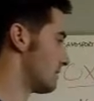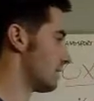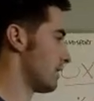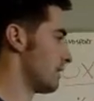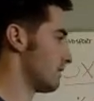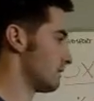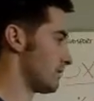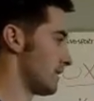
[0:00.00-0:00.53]

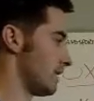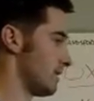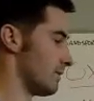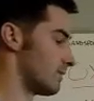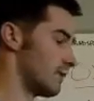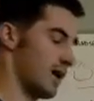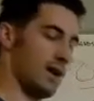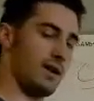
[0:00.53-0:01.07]
Okay,
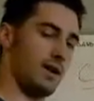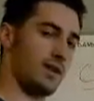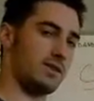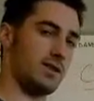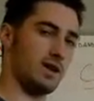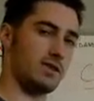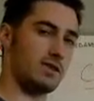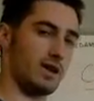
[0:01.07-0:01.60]
and kind
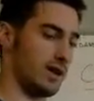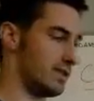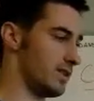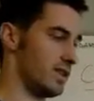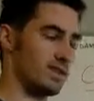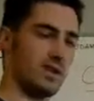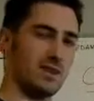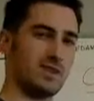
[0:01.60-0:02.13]
of I
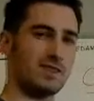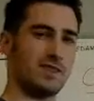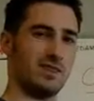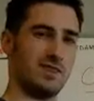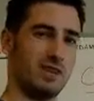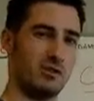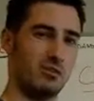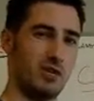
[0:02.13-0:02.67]
touched on this a
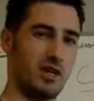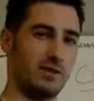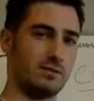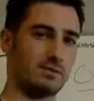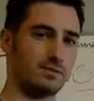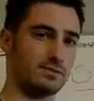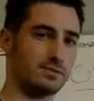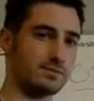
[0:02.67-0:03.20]
little bit,
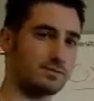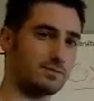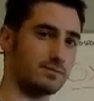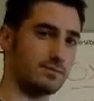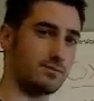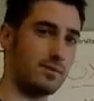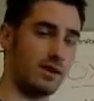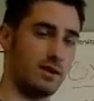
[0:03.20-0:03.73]

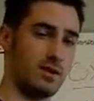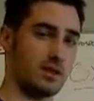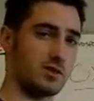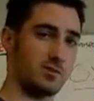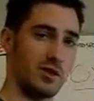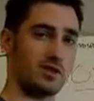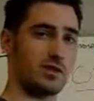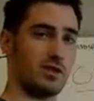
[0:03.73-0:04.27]

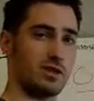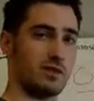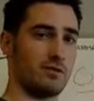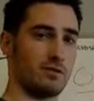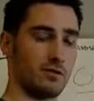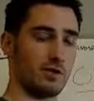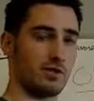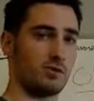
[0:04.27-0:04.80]
especially in the
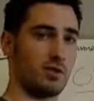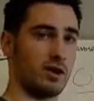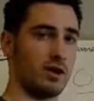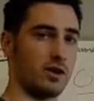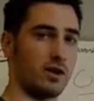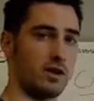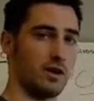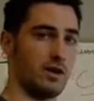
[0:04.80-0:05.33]
first
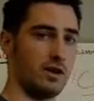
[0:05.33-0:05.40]
part.